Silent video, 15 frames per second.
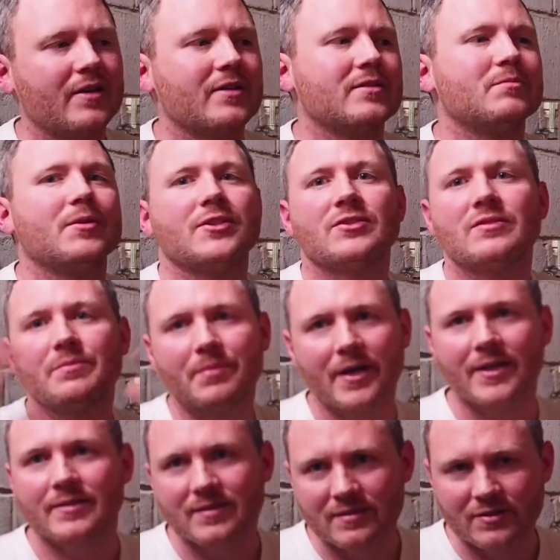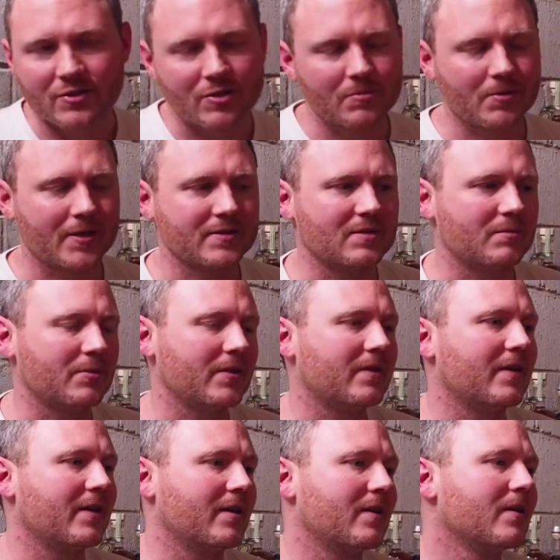as much spice as you could possibly
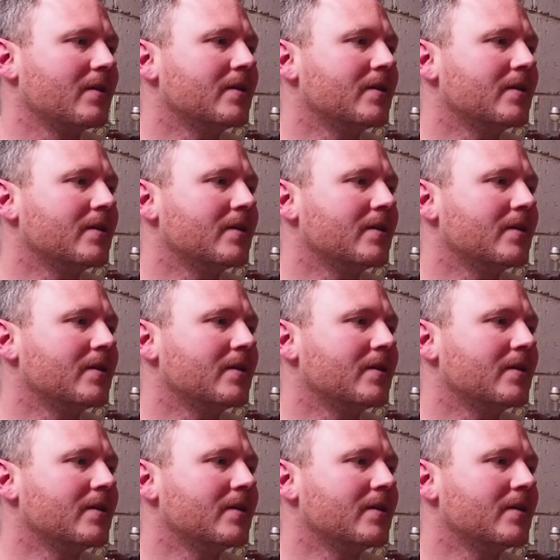think.